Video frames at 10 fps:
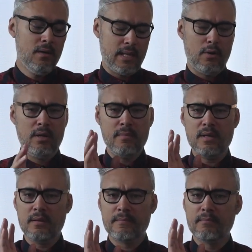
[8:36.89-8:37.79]
Now, let
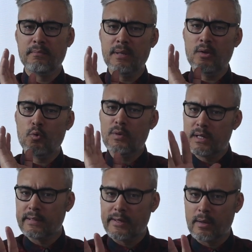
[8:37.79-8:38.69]
me be
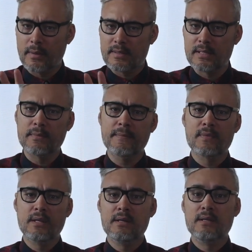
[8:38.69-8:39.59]
really clear about something.
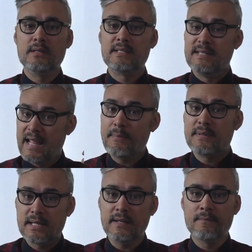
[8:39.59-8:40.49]

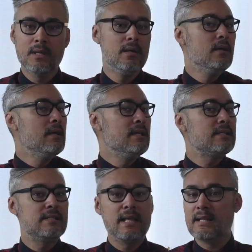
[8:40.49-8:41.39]
SNAPSEED
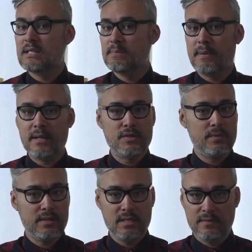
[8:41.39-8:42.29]
is not
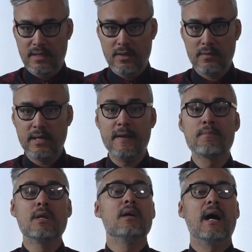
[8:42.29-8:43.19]
sponsoring this video, okay?
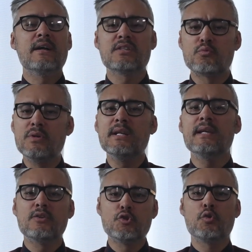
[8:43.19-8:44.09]
I just
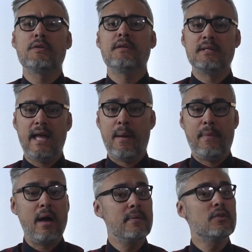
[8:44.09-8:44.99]
really enjoy this
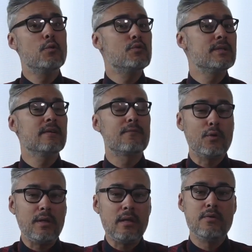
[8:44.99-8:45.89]
app. I've been using it
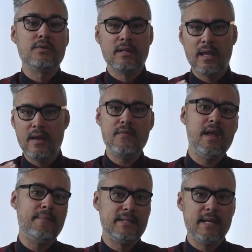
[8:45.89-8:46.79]
for years, and every
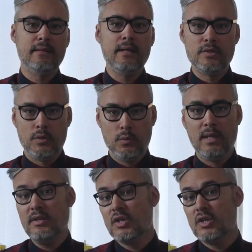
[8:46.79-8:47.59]
update they do, they